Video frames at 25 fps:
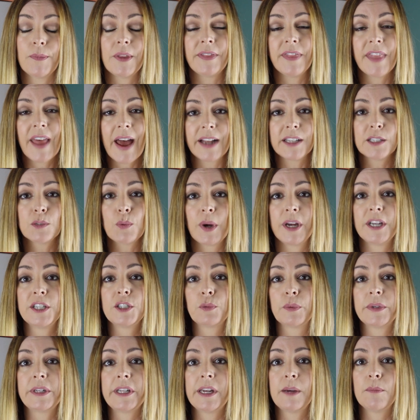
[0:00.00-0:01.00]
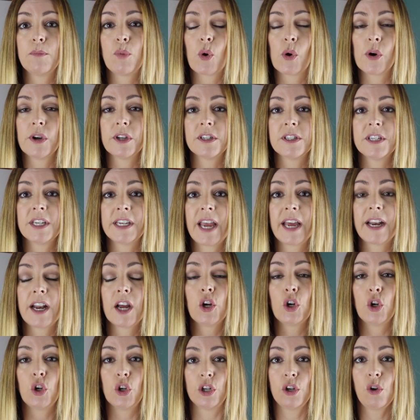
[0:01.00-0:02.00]
And that's why it's really important to get
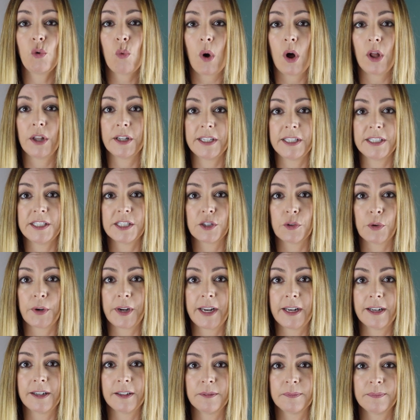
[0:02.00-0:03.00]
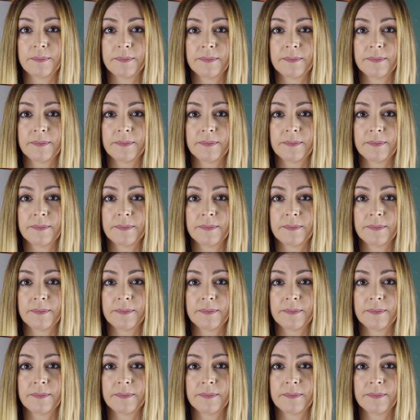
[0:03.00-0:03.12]
a good quality screen.